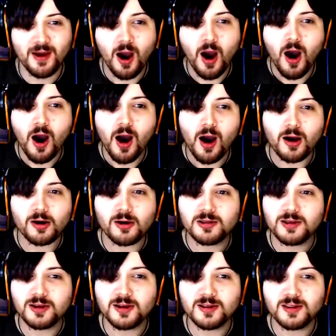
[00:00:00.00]
Oh,
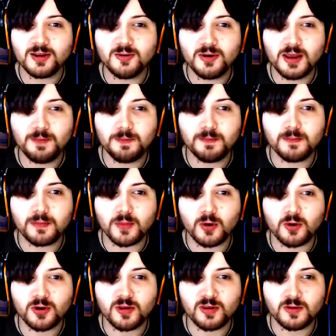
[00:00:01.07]
look at the wee
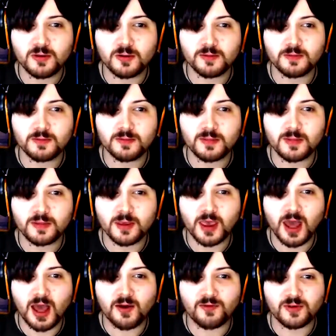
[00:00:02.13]
Horso
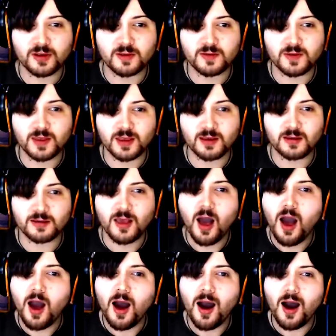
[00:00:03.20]
calflet things.
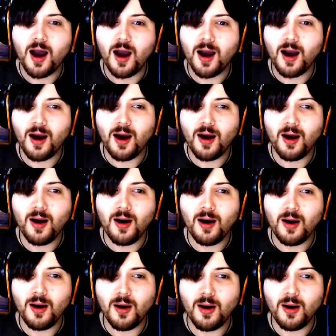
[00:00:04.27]

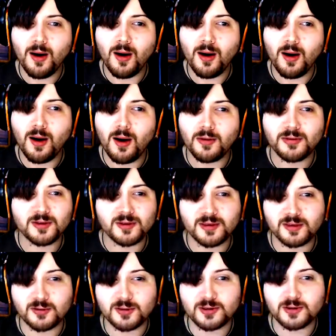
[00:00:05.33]
Oh, they're
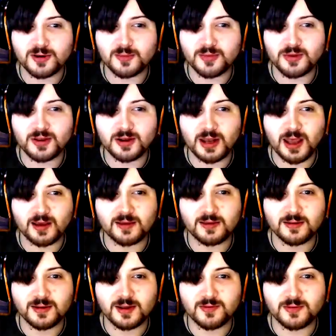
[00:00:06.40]
so adorable. Their legs
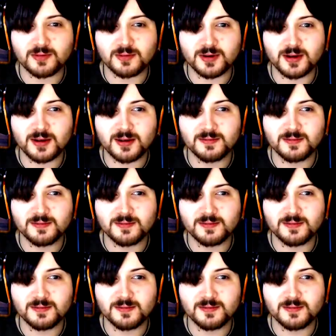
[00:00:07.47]
don't even work.